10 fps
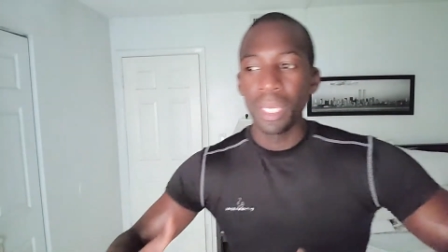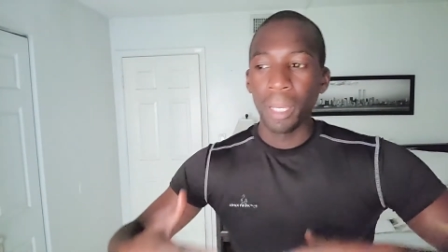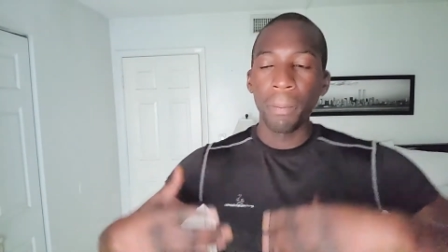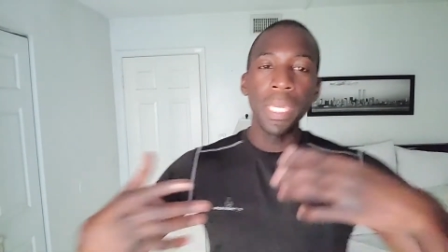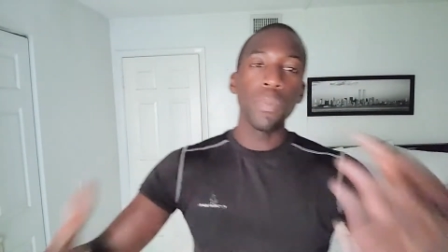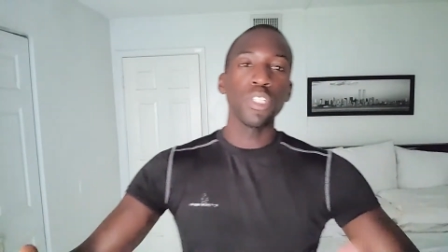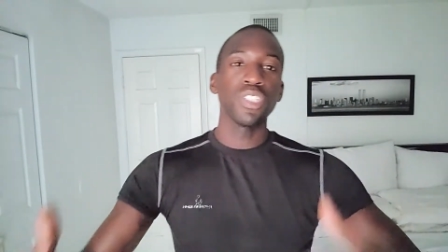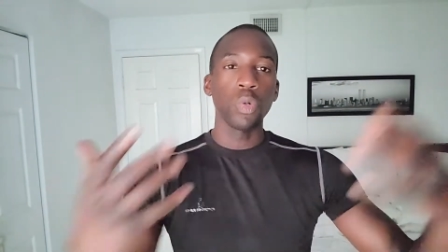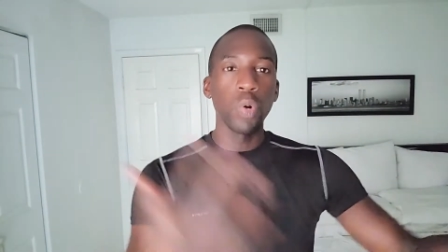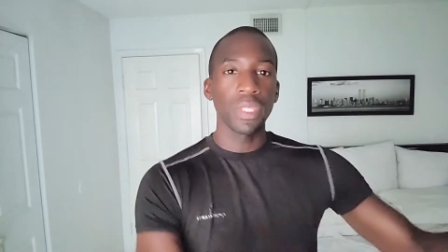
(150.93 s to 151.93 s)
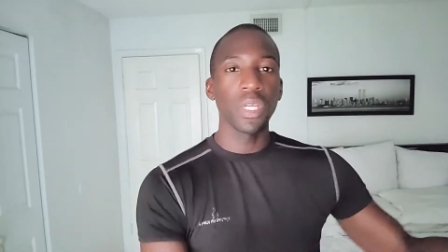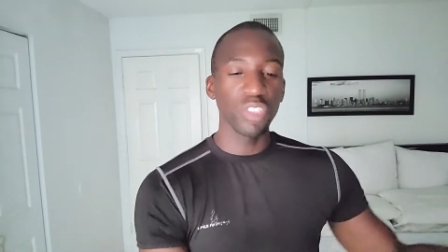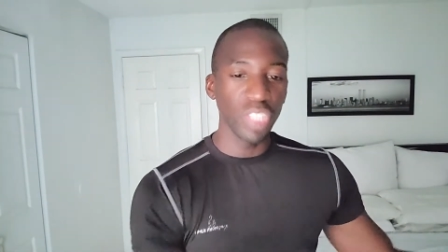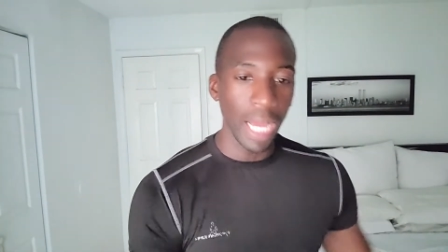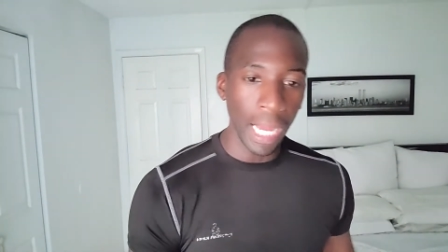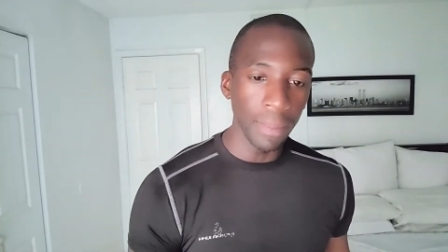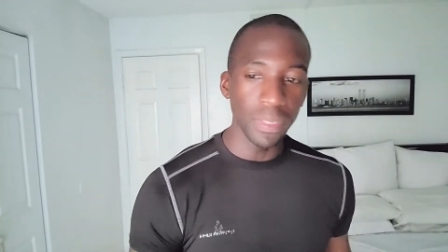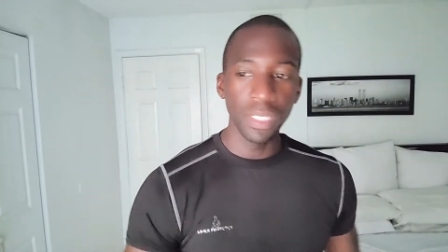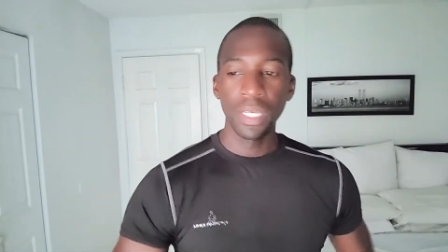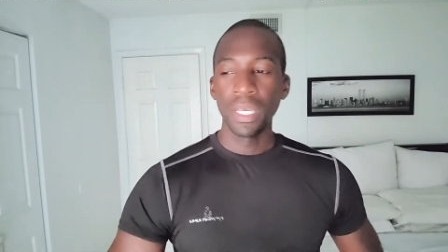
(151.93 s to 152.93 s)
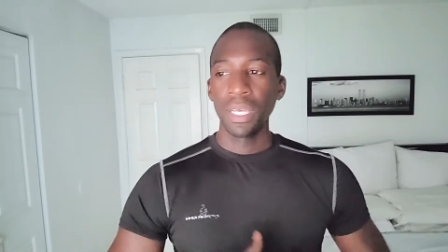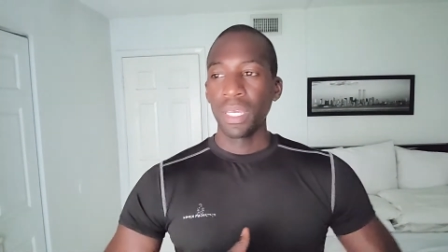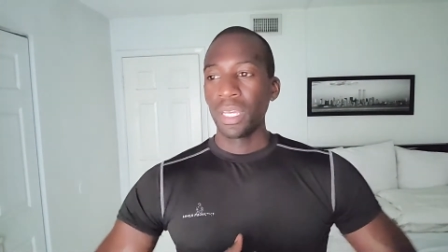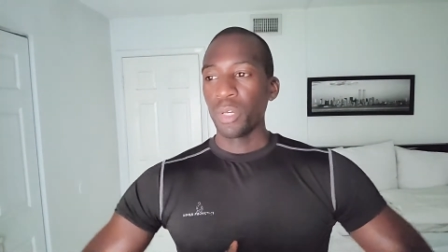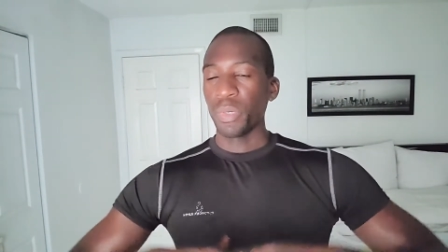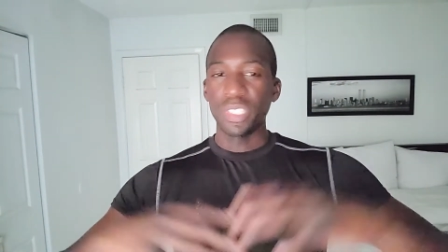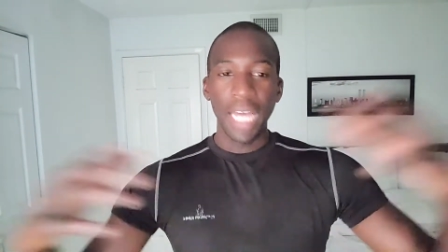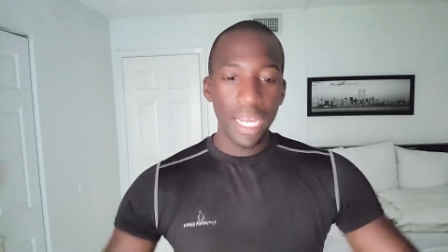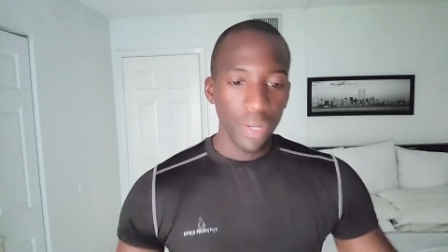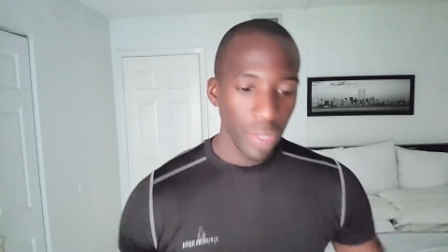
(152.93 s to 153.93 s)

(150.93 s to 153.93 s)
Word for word: people should quit their jobs, retire